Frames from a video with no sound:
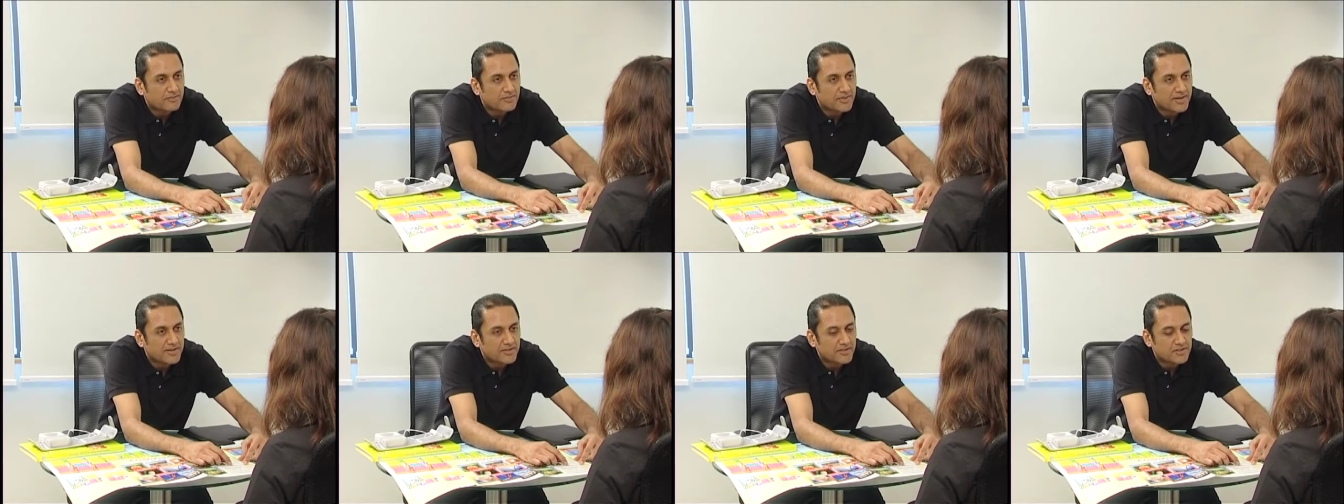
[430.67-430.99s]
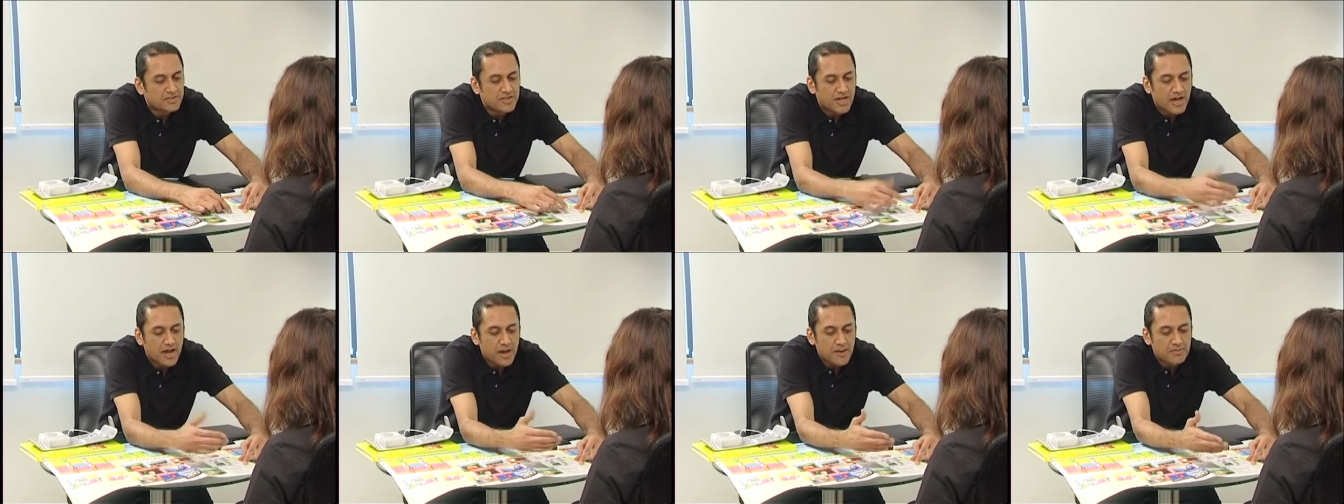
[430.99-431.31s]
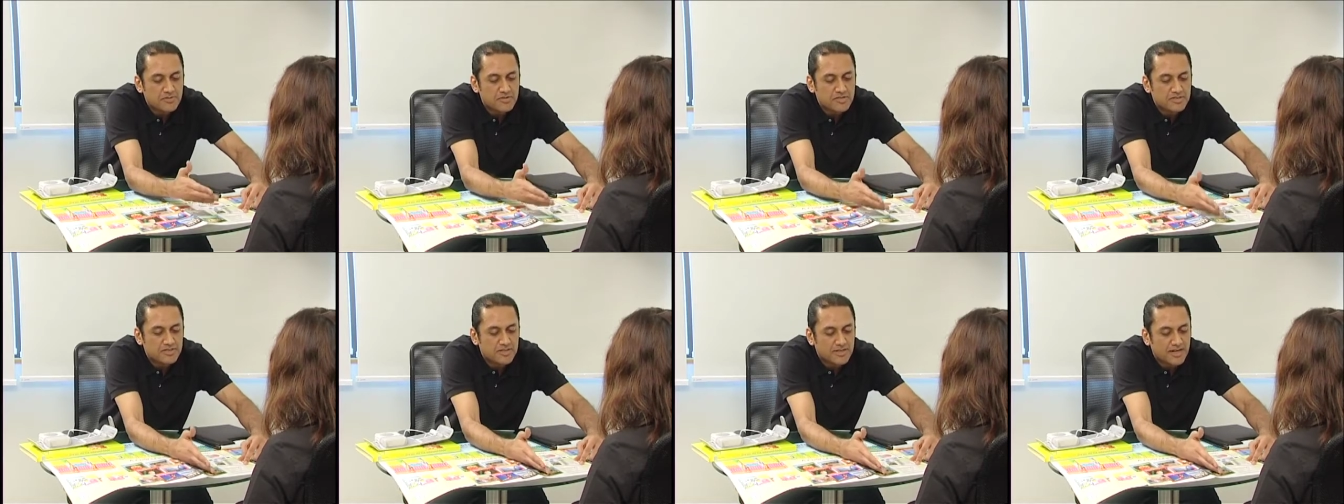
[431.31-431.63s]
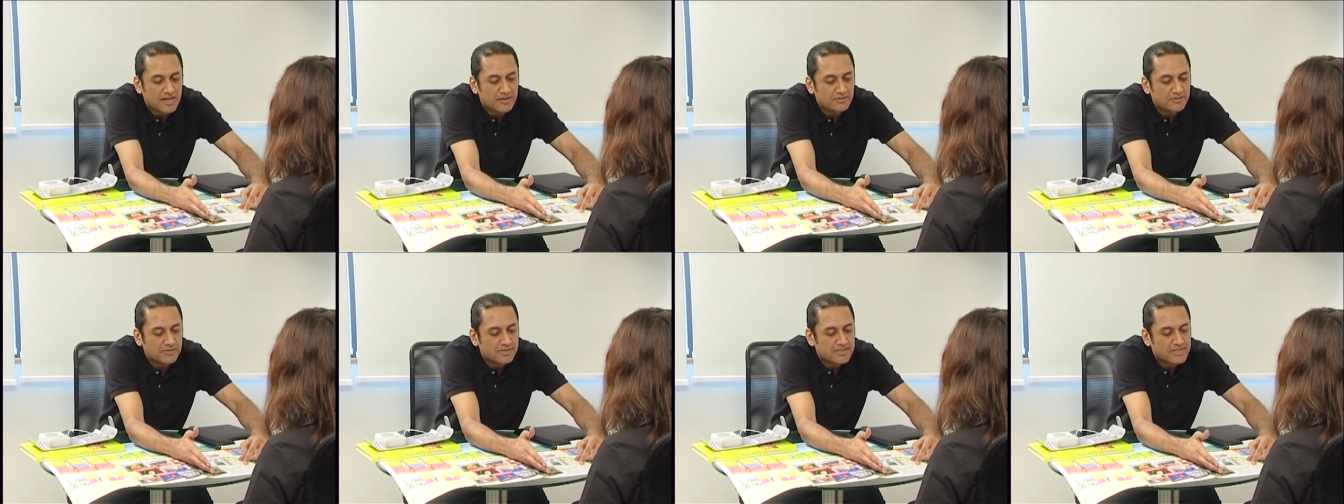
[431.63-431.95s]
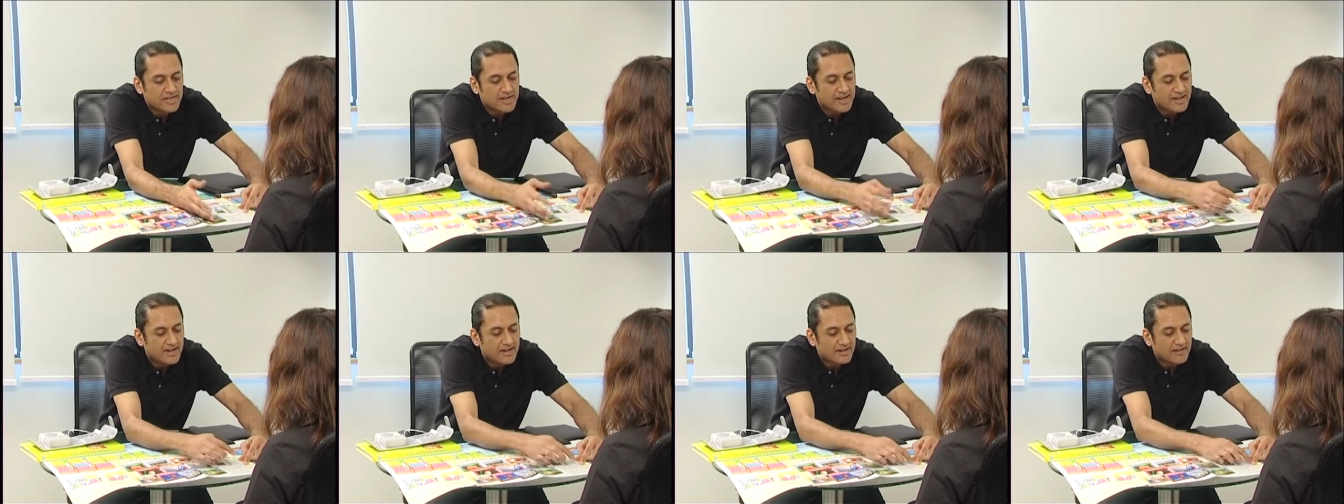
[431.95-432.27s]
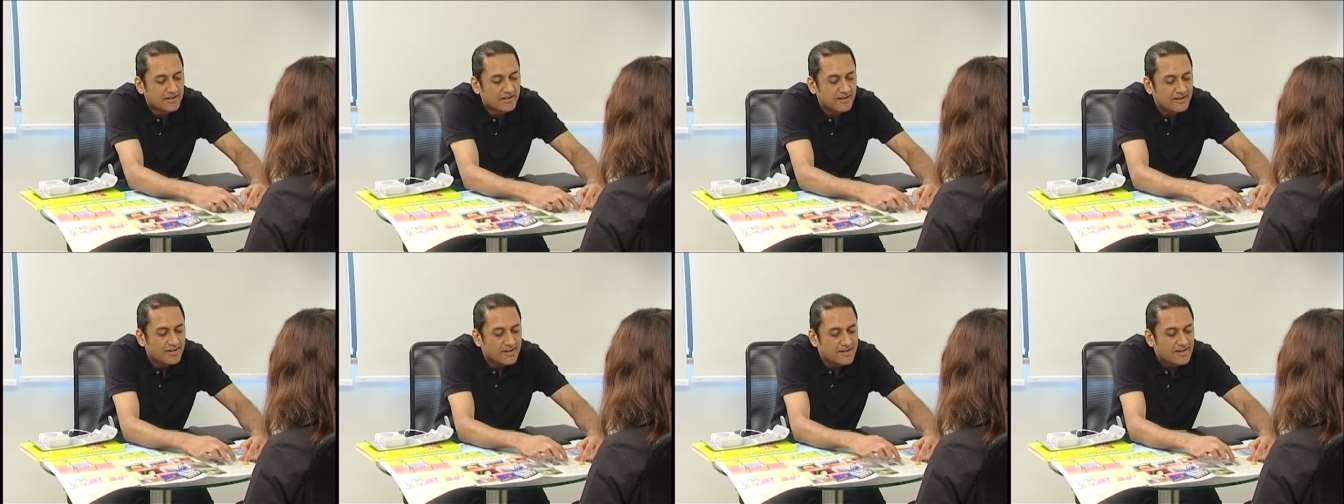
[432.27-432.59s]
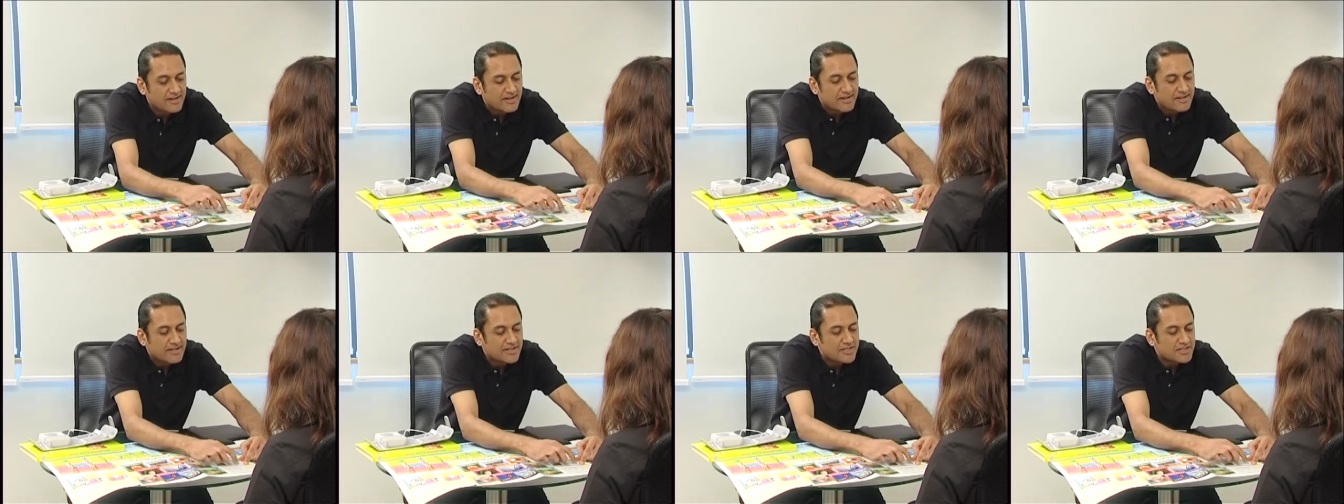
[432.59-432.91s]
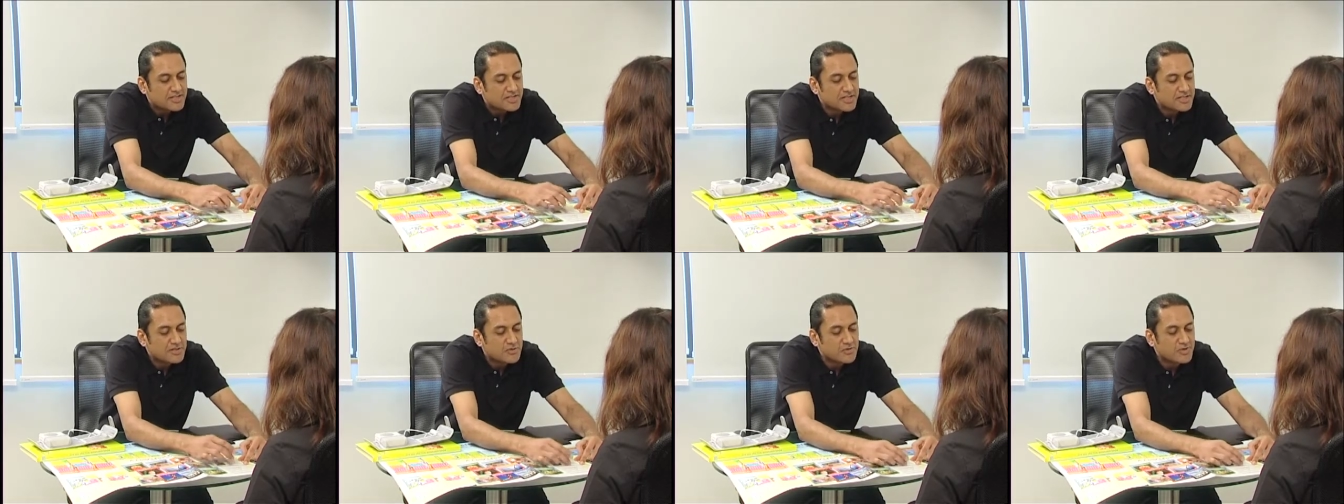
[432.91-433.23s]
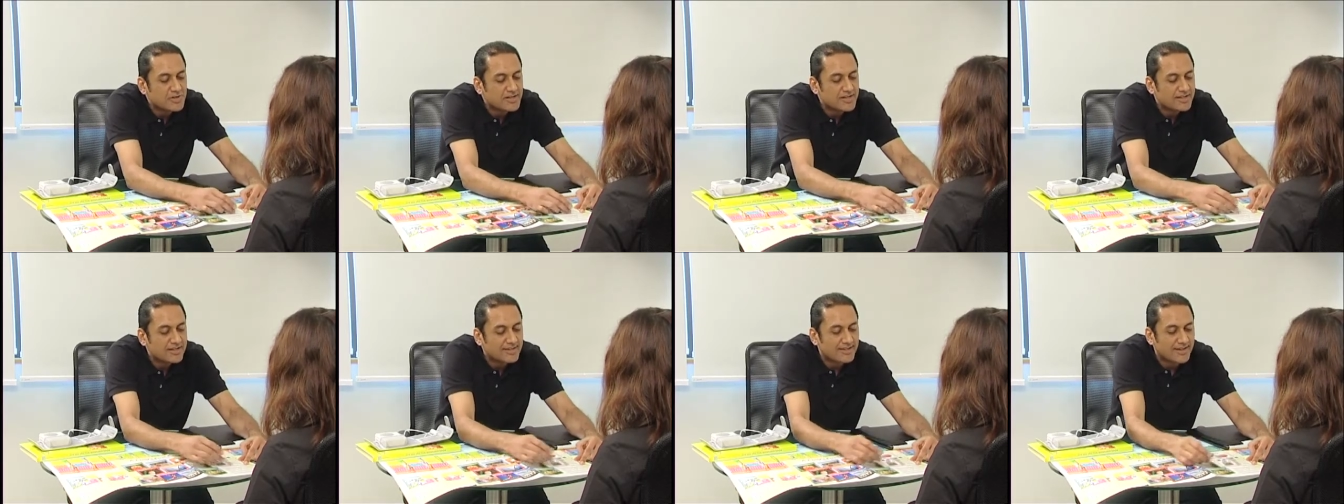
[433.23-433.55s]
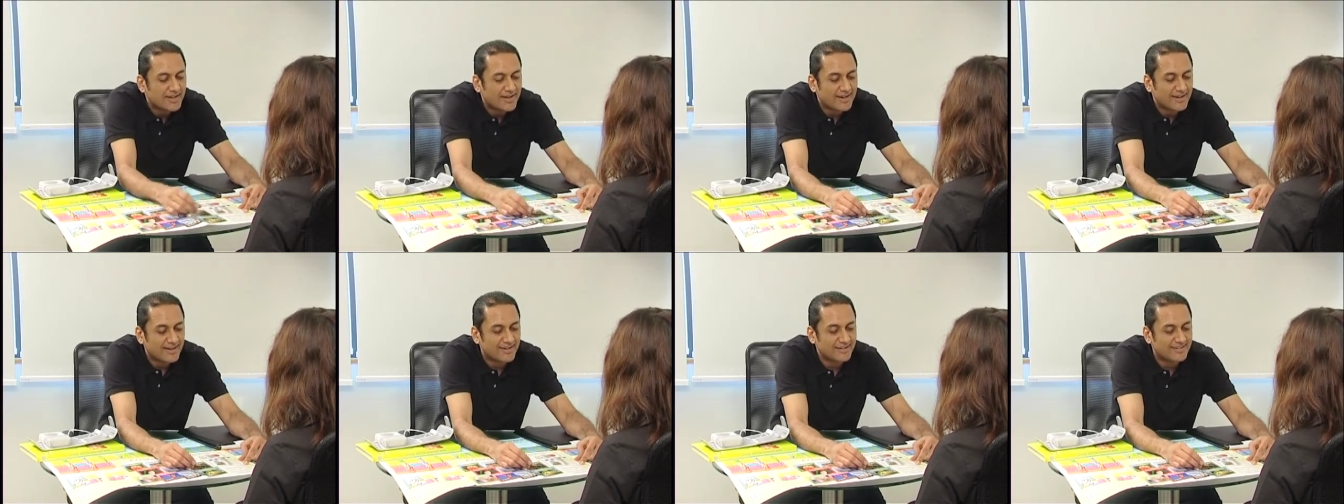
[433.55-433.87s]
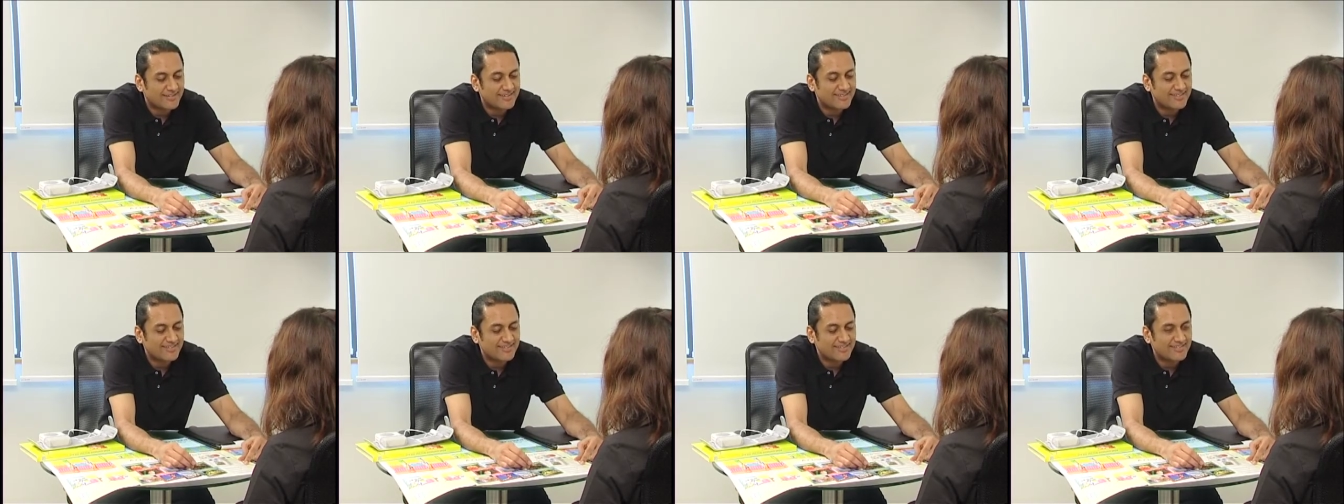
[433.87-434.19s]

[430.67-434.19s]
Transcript: By the time she's at level 10, she's reading that.